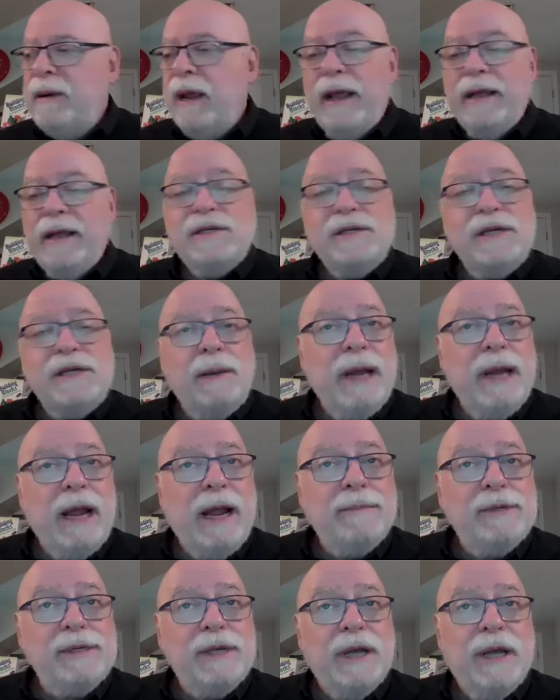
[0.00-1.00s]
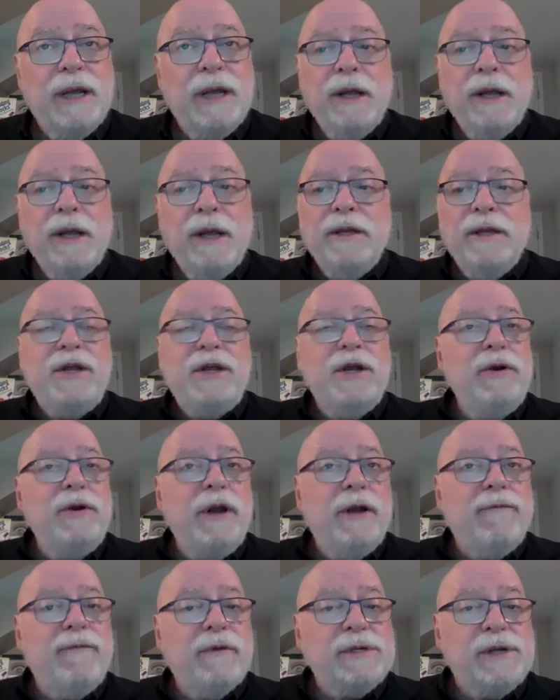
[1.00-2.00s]
and sometimes two
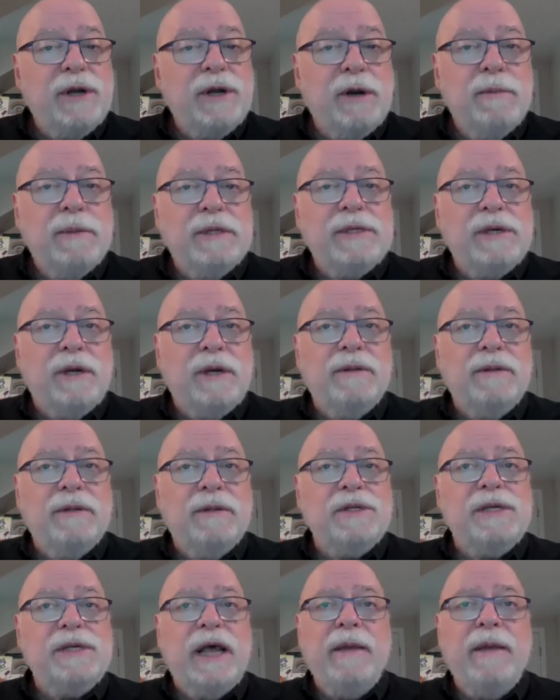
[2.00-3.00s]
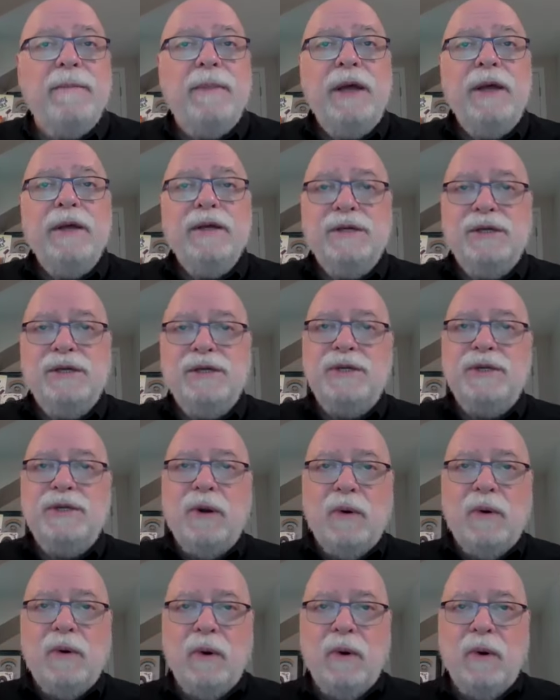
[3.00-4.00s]
different sermons on the same
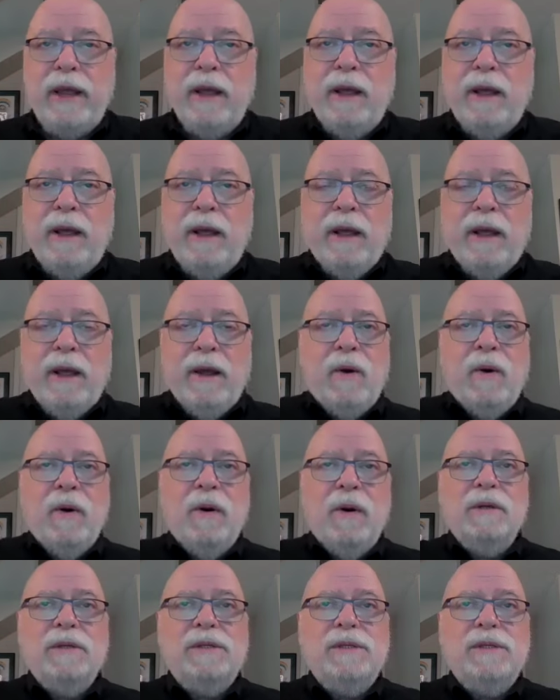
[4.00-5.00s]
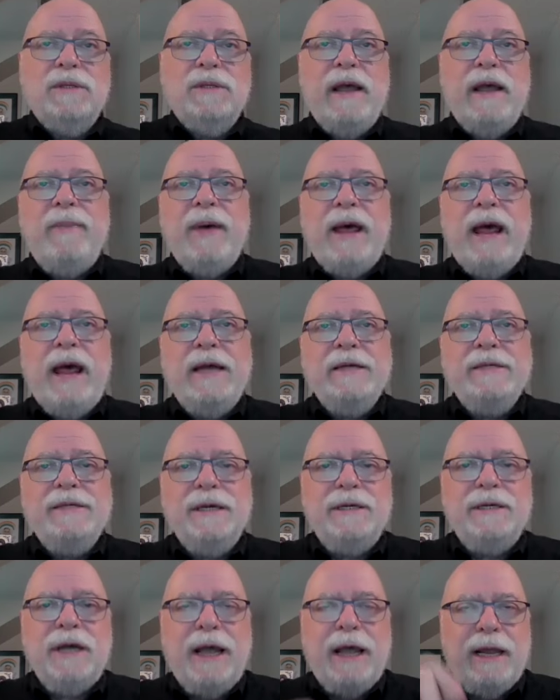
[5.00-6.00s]
story or same
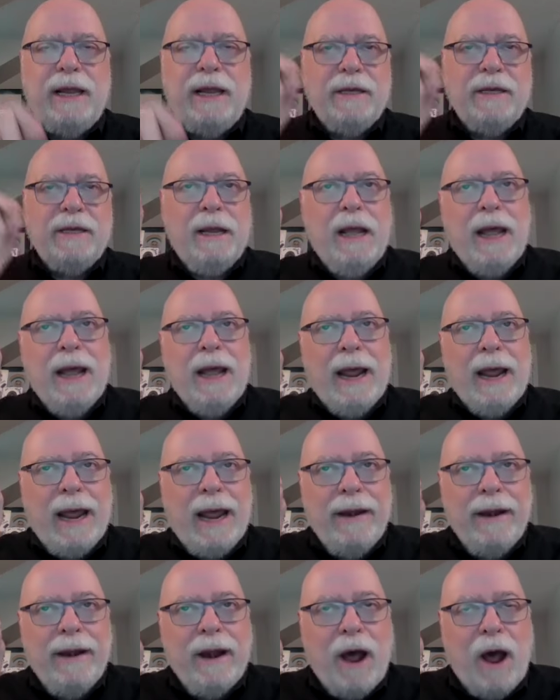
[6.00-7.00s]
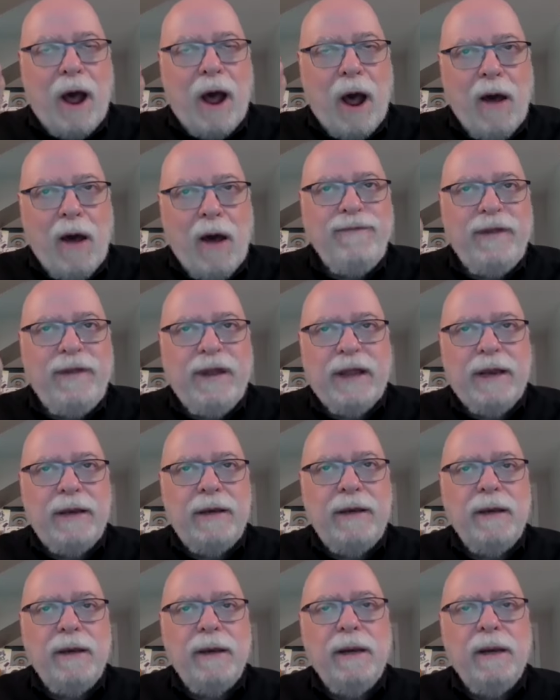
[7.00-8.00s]
passage. And and
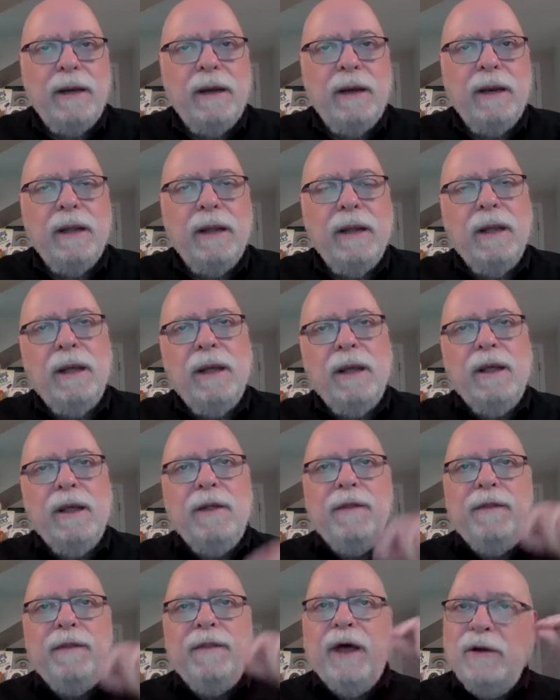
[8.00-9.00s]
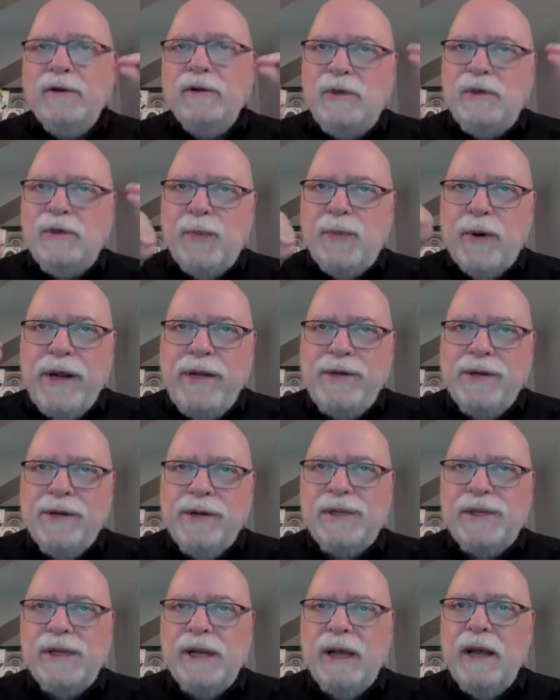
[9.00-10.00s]
often those
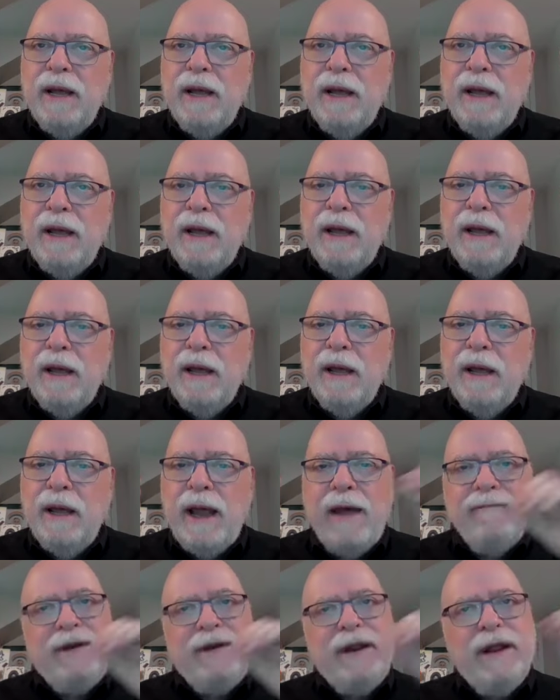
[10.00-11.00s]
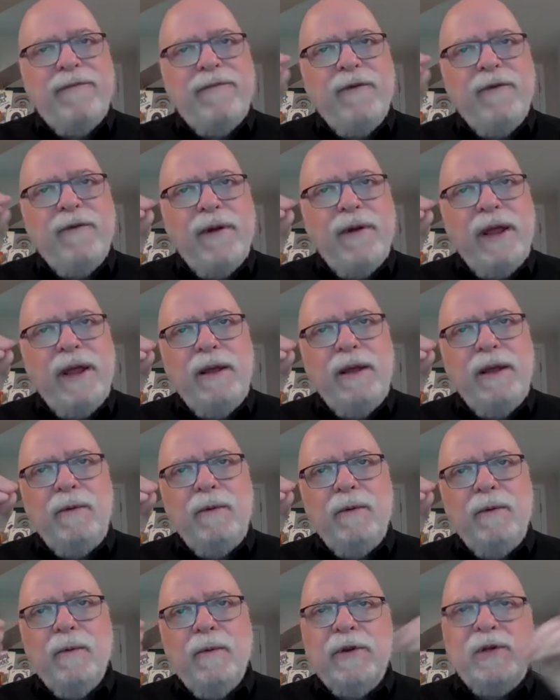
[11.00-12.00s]
preachers have
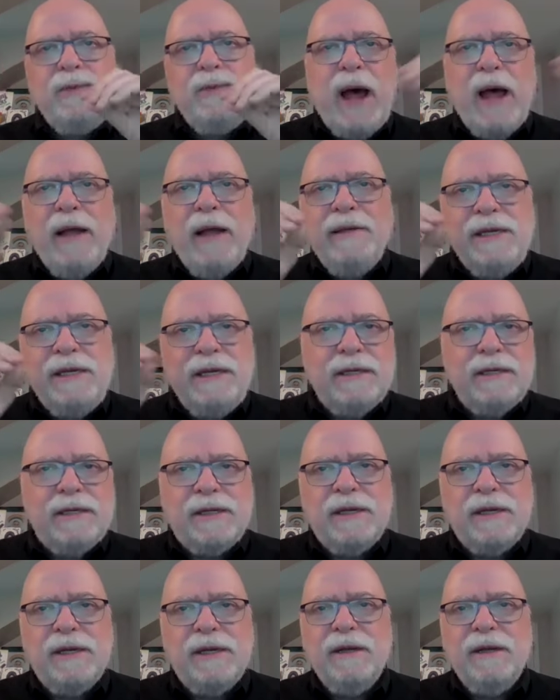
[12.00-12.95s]
differing responses.